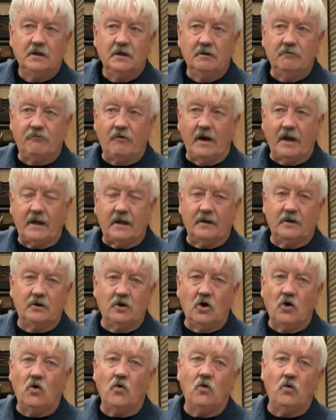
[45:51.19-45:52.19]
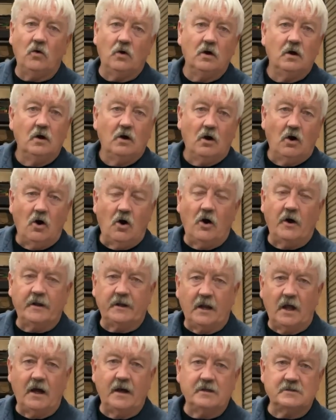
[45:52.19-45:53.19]
if I could go
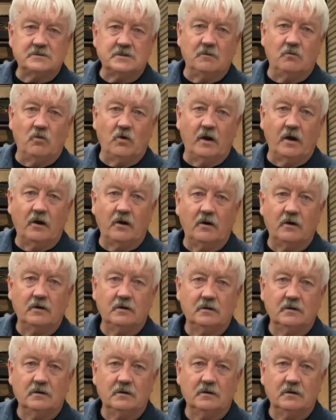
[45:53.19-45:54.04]
online somewhere